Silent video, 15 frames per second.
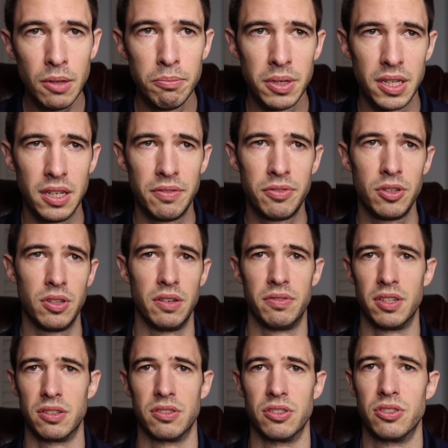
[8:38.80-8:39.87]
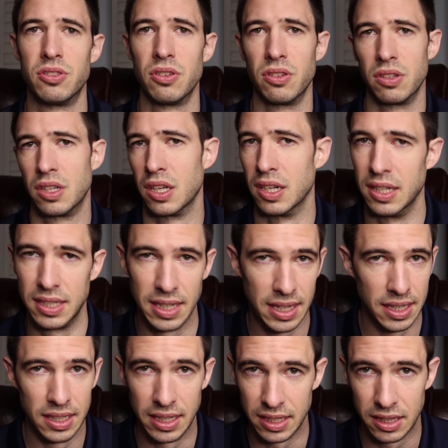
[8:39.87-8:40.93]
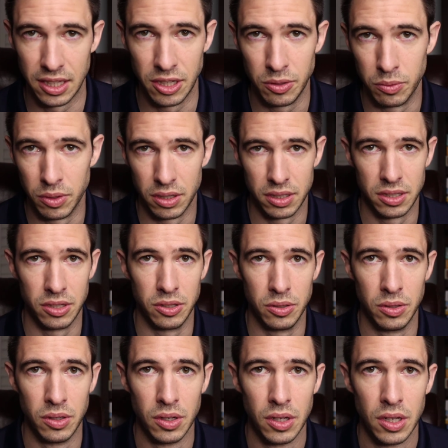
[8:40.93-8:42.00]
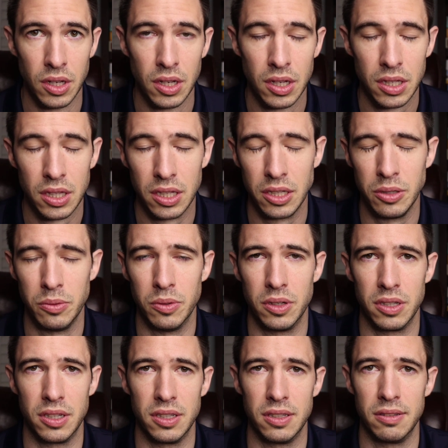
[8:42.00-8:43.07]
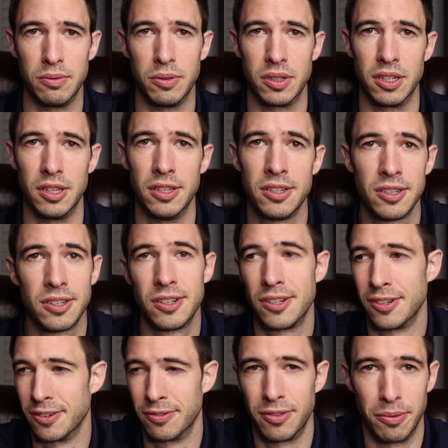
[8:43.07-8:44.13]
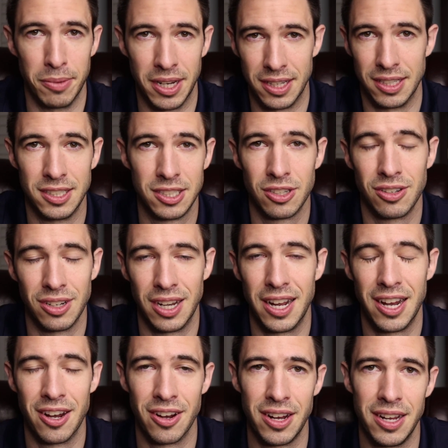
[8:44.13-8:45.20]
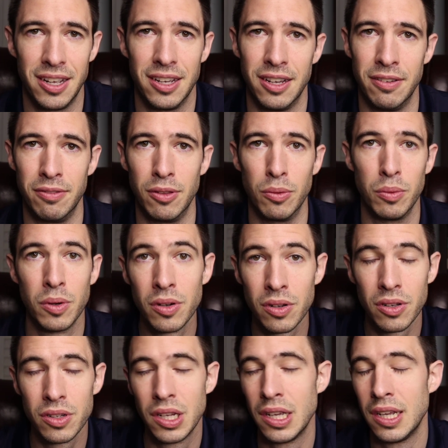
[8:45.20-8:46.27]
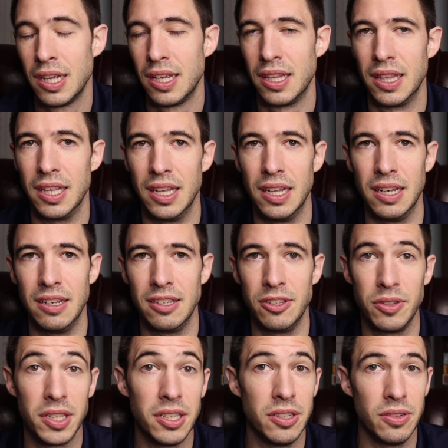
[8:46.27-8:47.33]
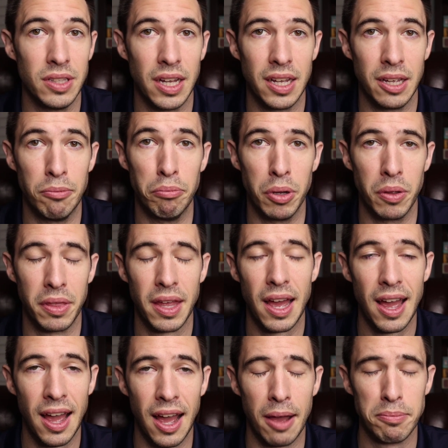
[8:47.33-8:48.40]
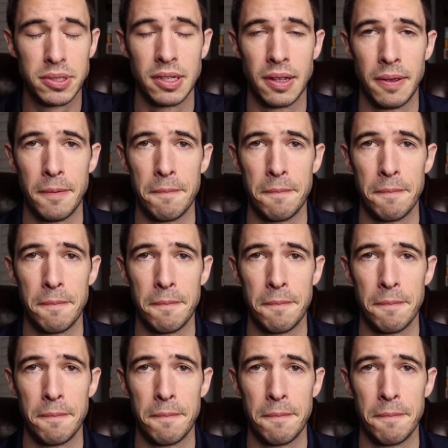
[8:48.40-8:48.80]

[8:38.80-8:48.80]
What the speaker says: But if there's a certain kind of dialect that you want to learn, or from a certain area of the world, then you can do that in both apps.